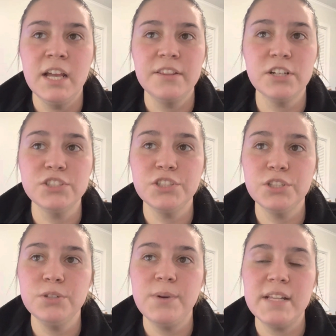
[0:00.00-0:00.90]
there are
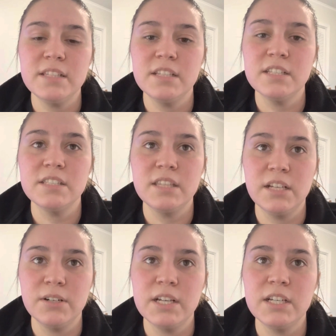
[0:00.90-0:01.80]
2 ways that this
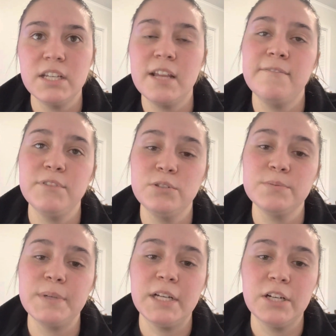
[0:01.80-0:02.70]
theory could influence
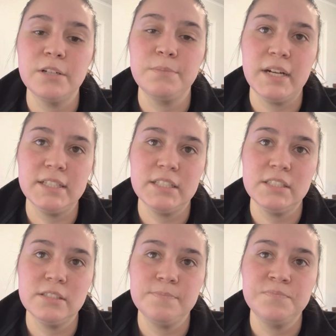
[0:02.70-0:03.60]
my current
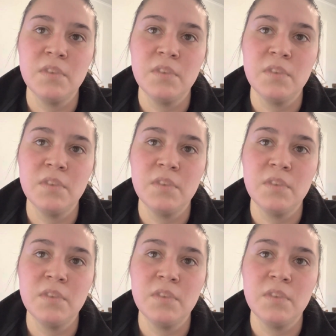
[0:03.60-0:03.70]
practice.